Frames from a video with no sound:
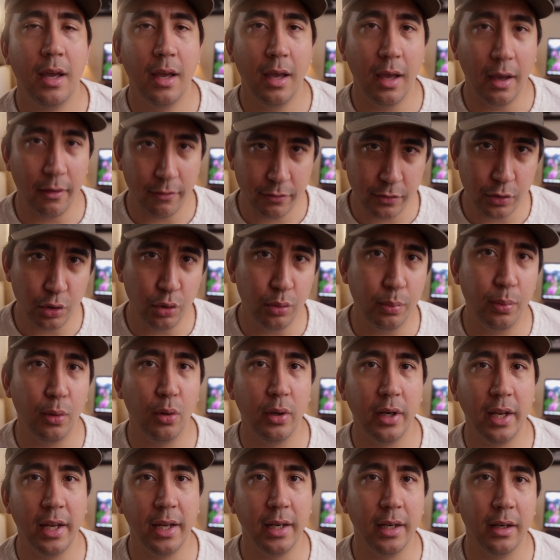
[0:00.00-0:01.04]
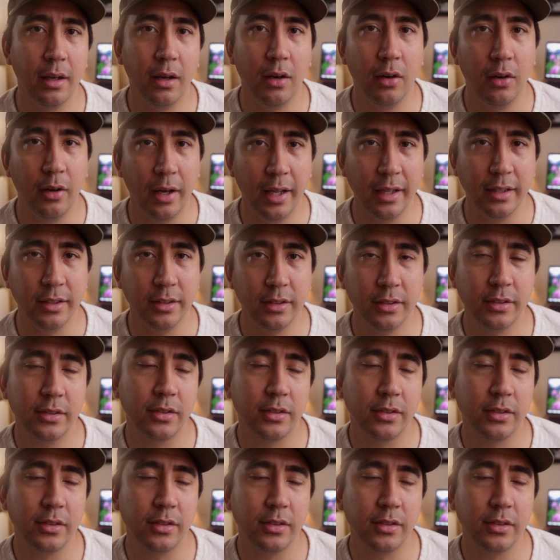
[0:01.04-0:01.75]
f2.8 lens.